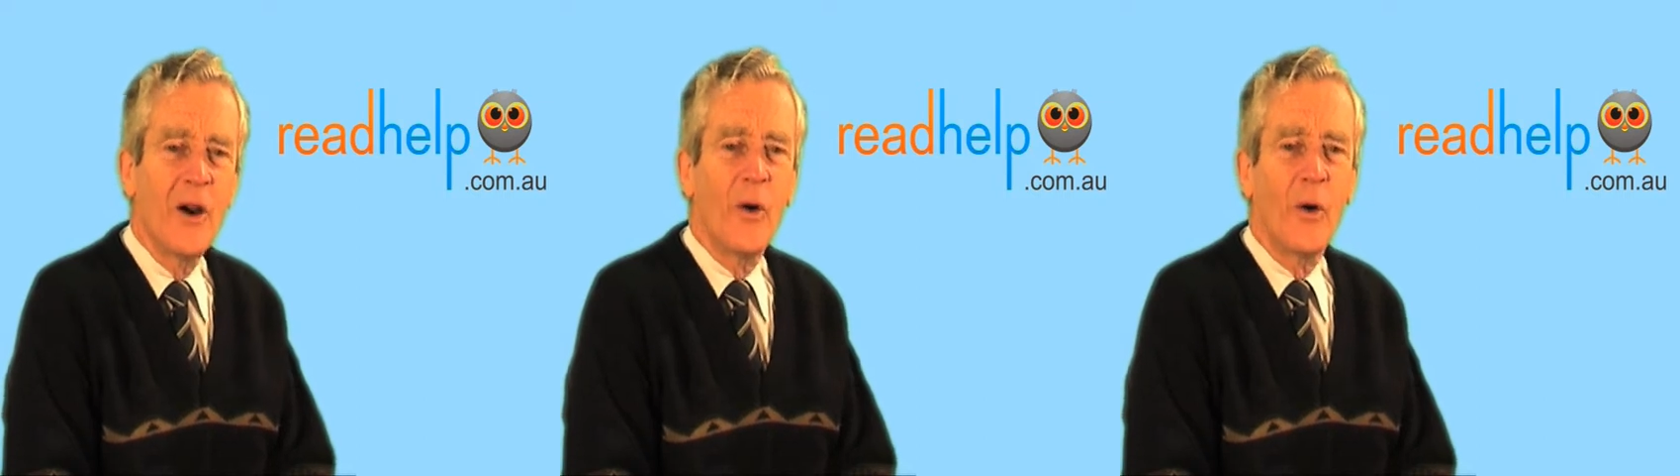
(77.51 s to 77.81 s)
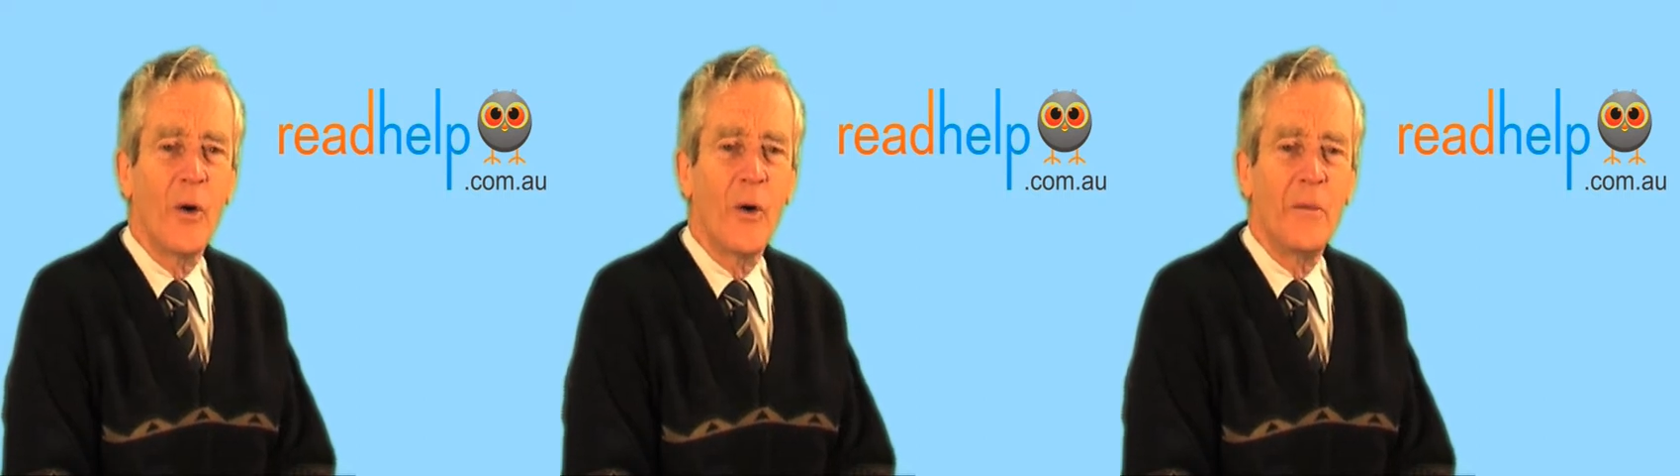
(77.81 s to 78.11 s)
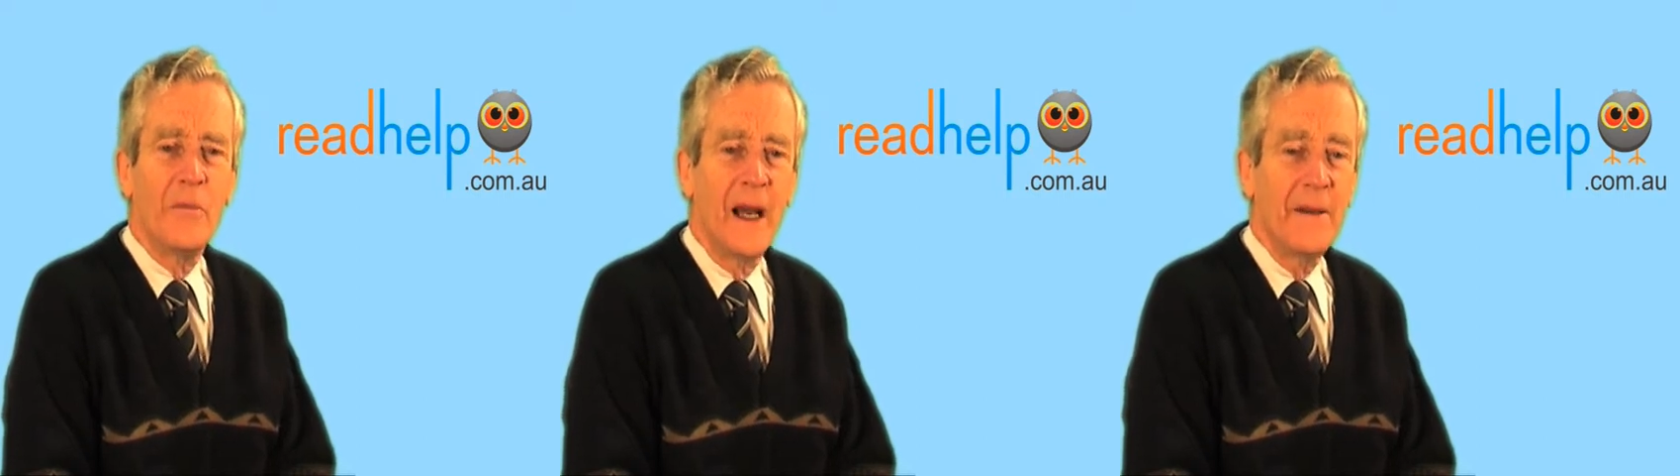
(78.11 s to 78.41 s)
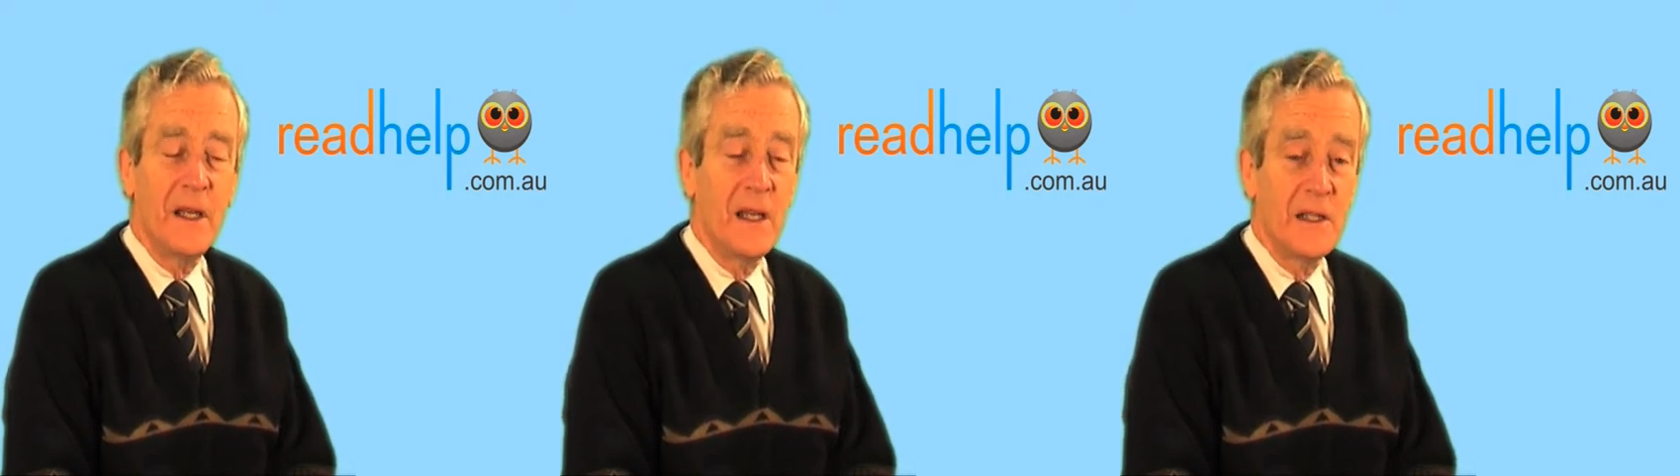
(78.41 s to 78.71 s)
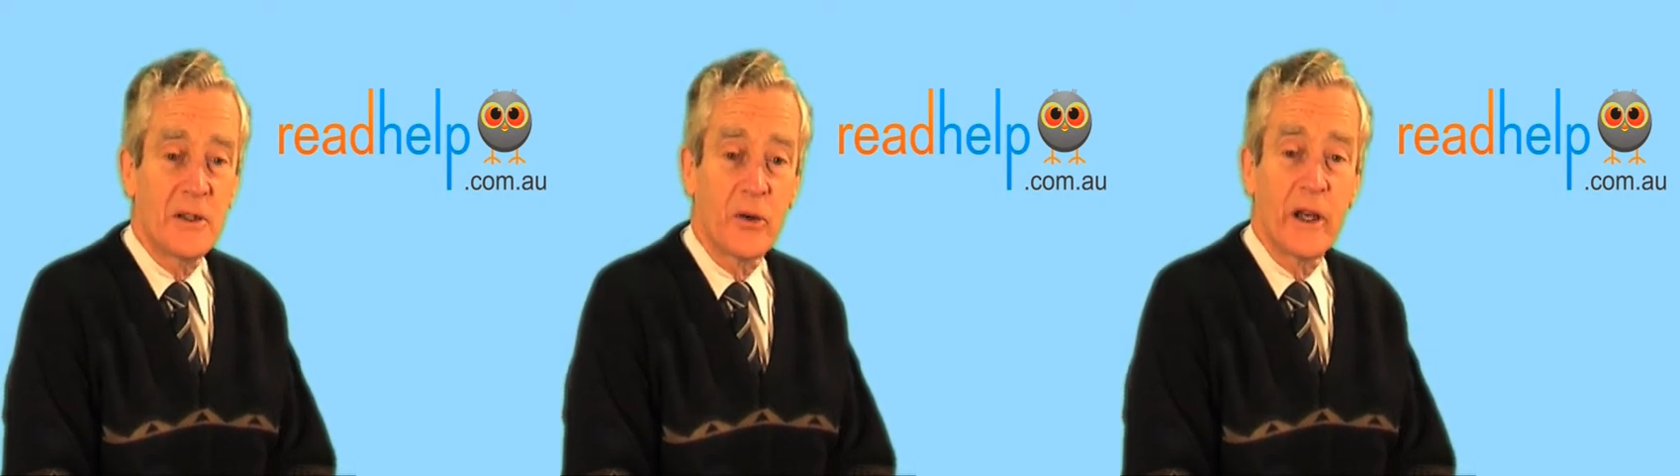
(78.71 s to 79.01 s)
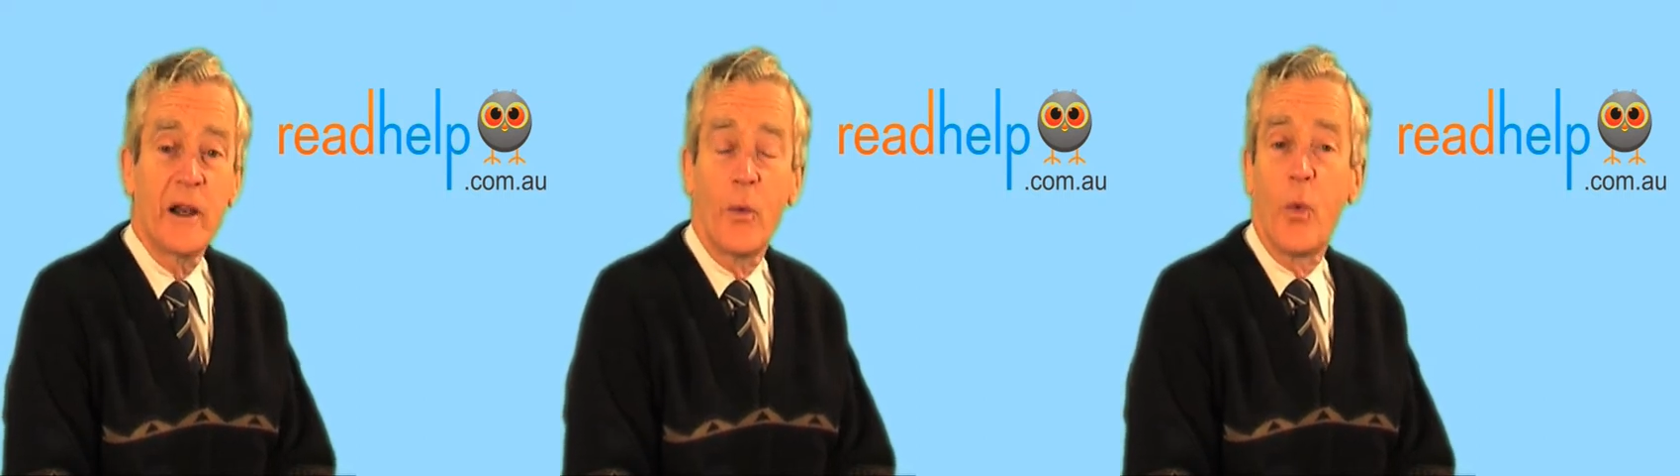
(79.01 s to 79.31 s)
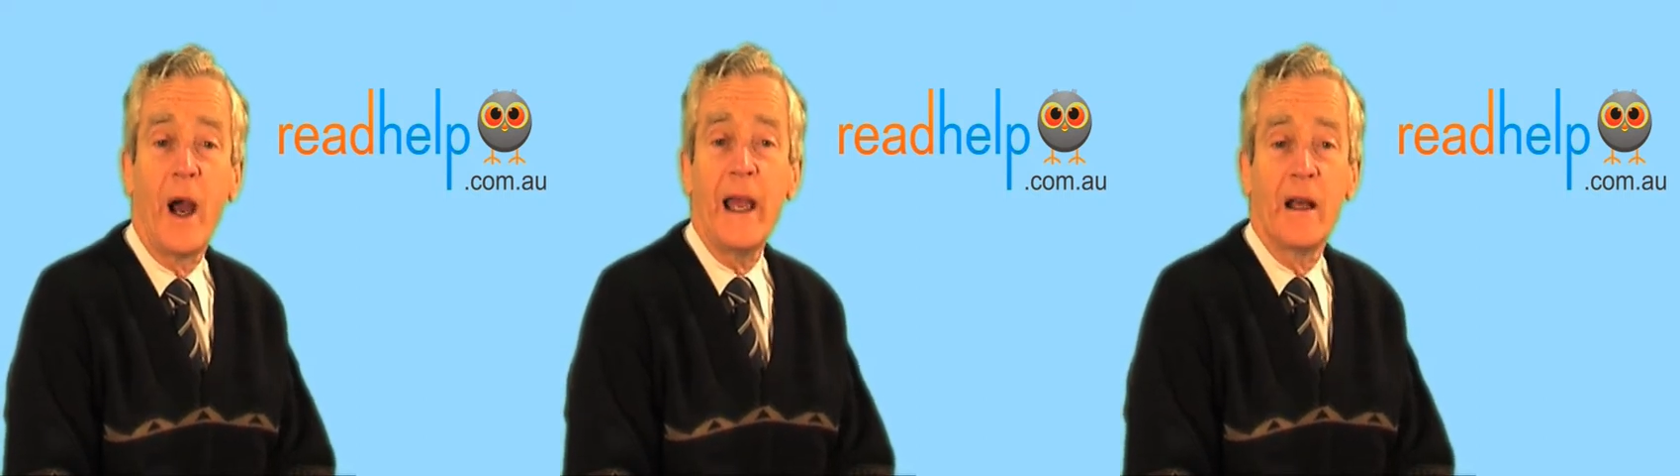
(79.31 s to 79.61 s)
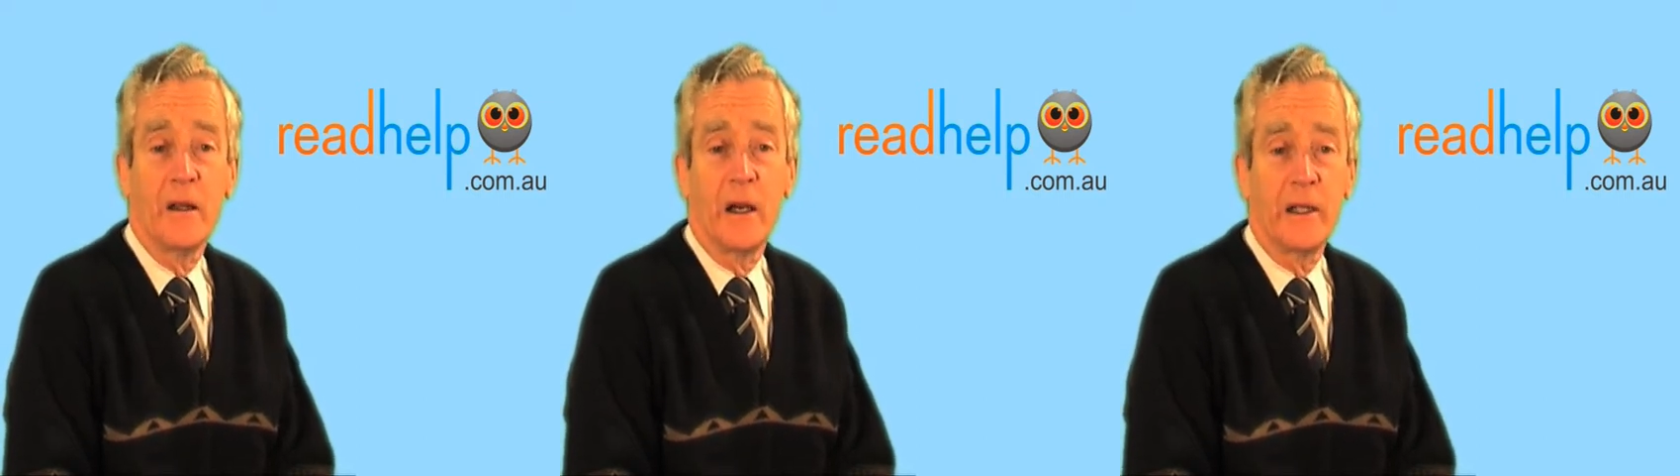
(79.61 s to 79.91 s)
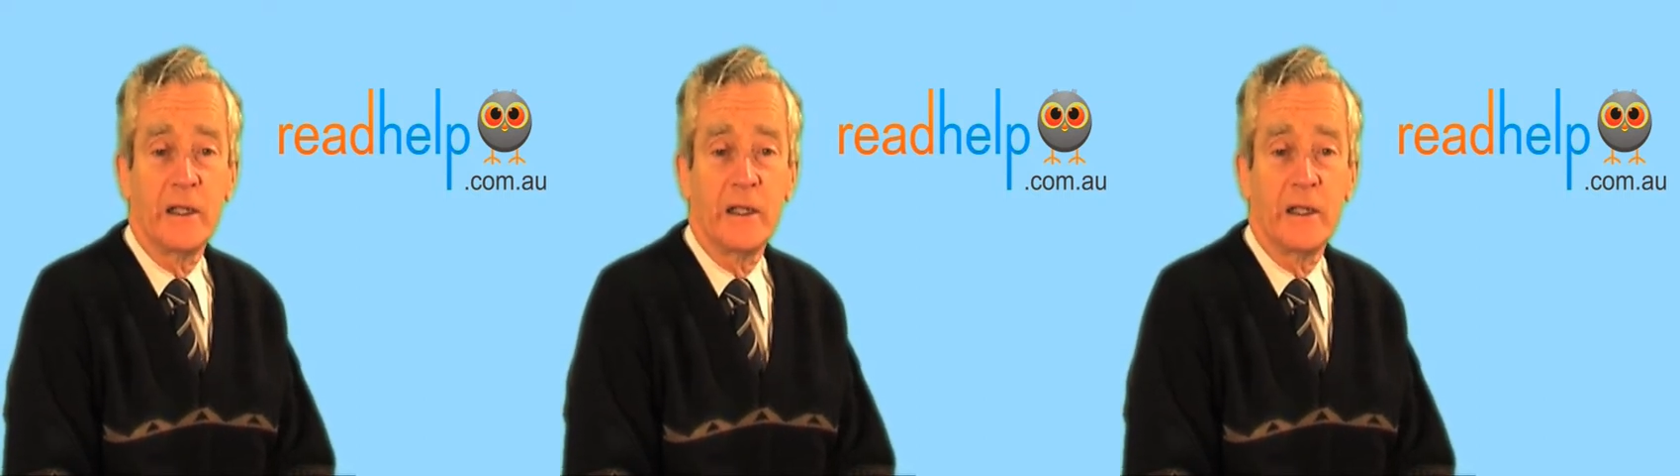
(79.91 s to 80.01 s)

or maybe he's looking away a lot.